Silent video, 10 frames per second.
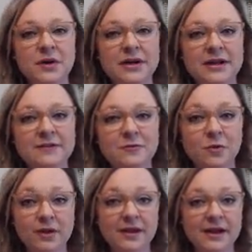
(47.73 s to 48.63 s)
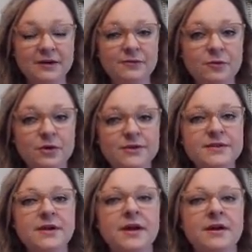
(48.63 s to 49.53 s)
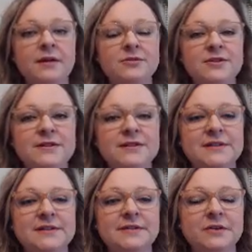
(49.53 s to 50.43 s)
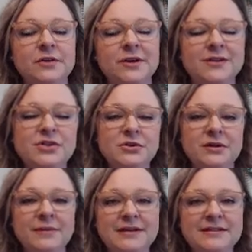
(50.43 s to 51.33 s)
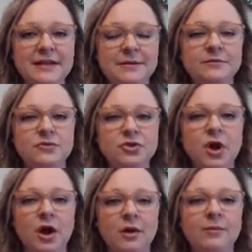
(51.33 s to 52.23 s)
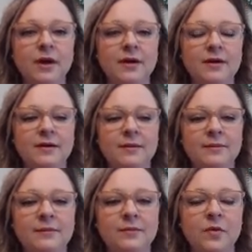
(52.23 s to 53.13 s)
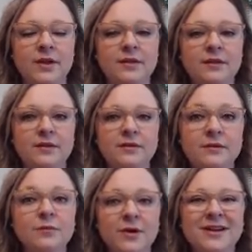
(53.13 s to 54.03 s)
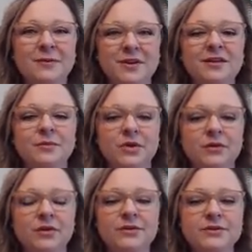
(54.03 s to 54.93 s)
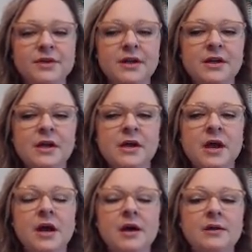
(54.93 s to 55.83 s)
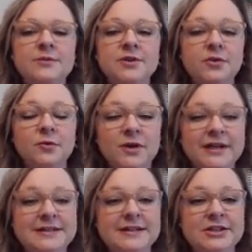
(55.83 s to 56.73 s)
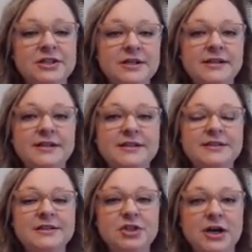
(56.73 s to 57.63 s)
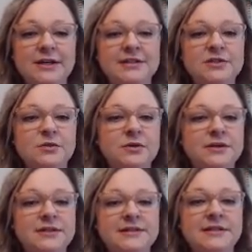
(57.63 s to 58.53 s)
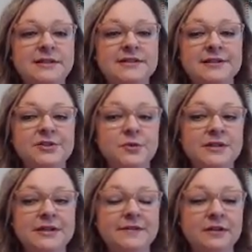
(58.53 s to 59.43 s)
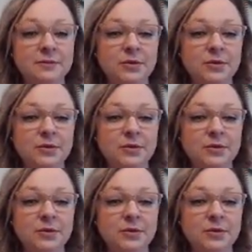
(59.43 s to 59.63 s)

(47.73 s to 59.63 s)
working for the Air Force, just as a civilian, doing my same job with working with computers. So the organization that this is directed towards is the 627th